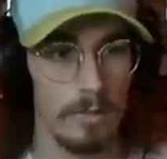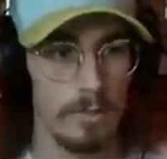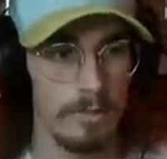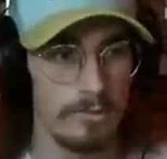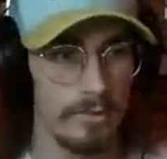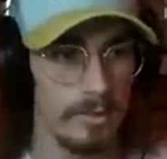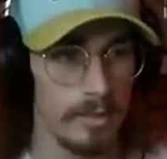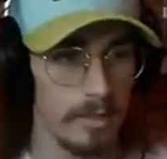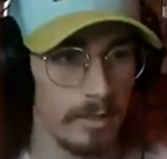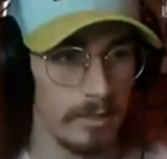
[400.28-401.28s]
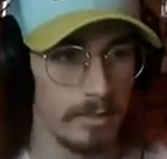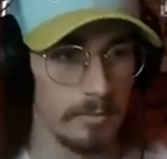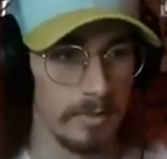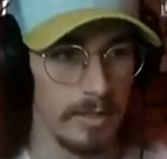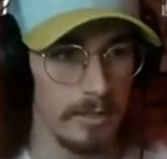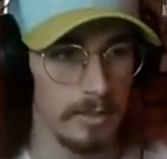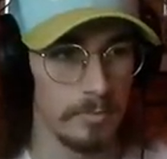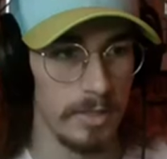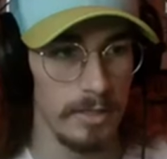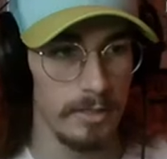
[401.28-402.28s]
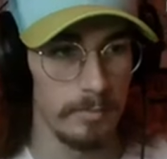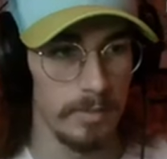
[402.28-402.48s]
Easy. Give me that, give me that, give me